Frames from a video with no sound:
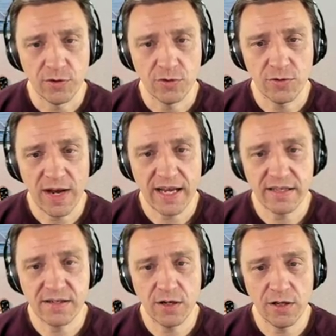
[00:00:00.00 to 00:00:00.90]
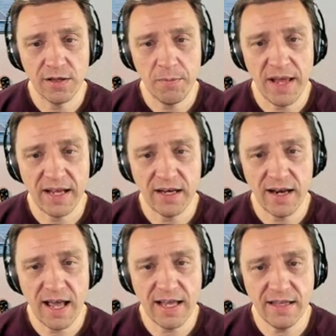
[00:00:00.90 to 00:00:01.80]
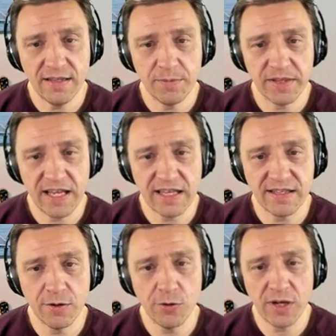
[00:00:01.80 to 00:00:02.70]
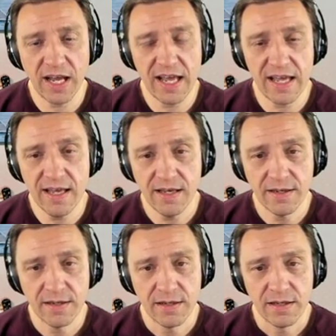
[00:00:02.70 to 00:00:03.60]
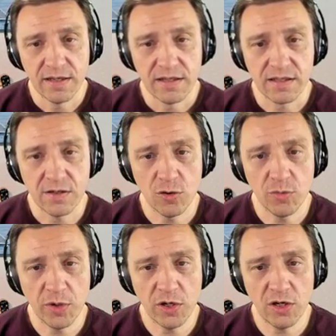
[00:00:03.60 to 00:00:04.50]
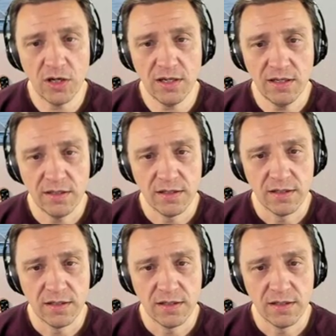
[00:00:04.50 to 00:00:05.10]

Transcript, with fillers: No dragons on the Mega Knight, but that's okay. Snowball.